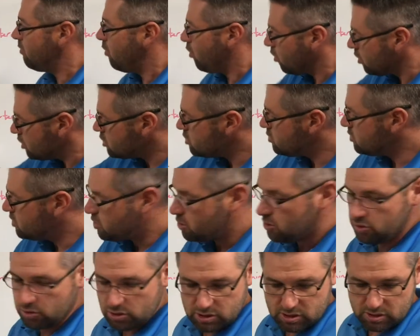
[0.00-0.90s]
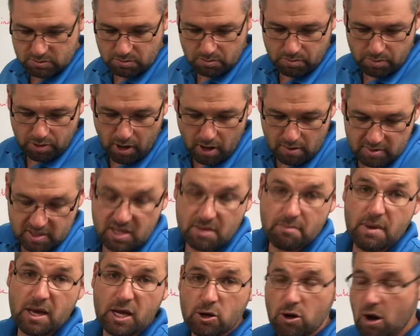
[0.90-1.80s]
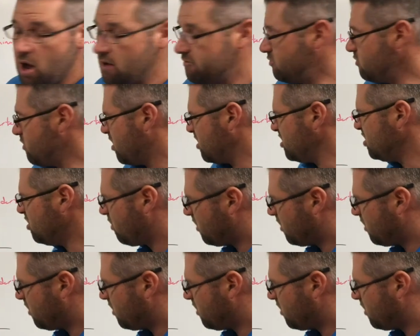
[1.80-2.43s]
the more you use, probably the better off you are. You